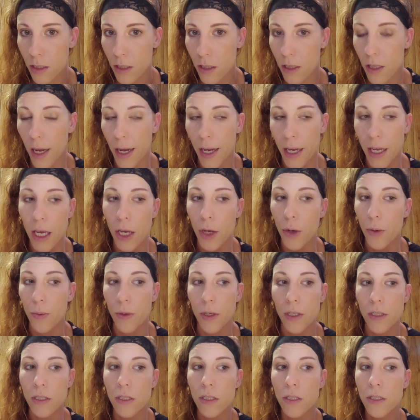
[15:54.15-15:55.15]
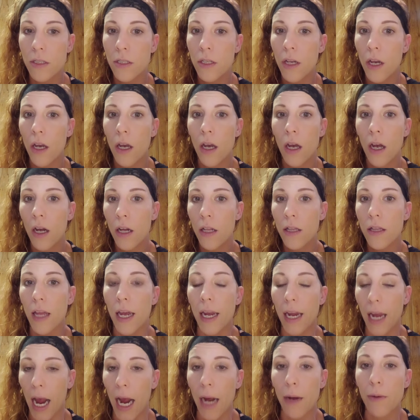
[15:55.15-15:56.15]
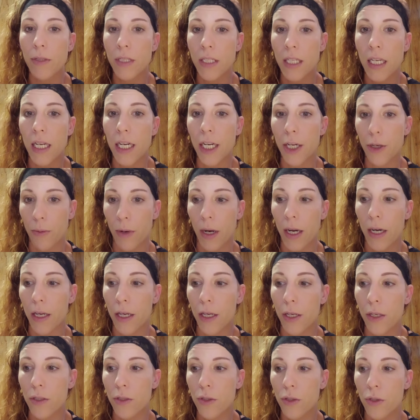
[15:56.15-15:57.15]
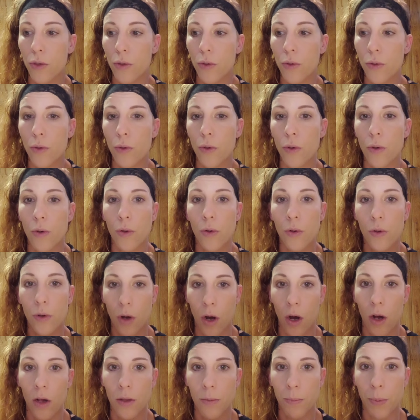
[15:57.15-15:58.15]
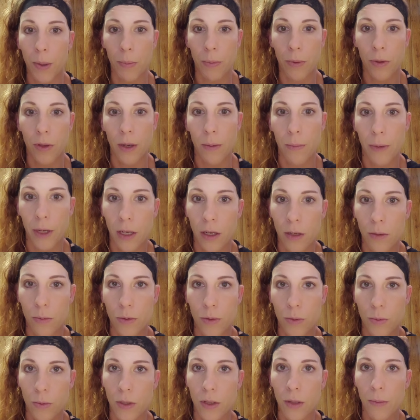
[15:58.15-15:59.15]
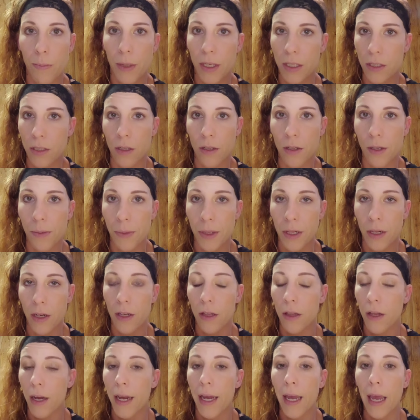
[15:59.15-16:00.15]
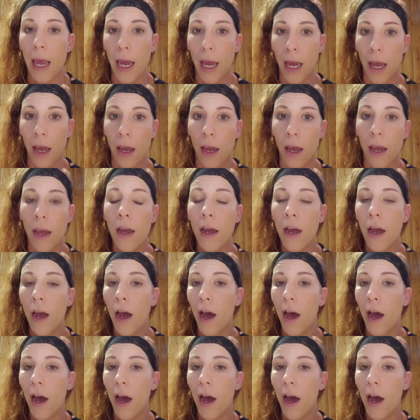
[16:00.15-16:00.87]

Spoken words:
Like, it was like I was getting ready to call the people that my kid was with and basically be like, hey,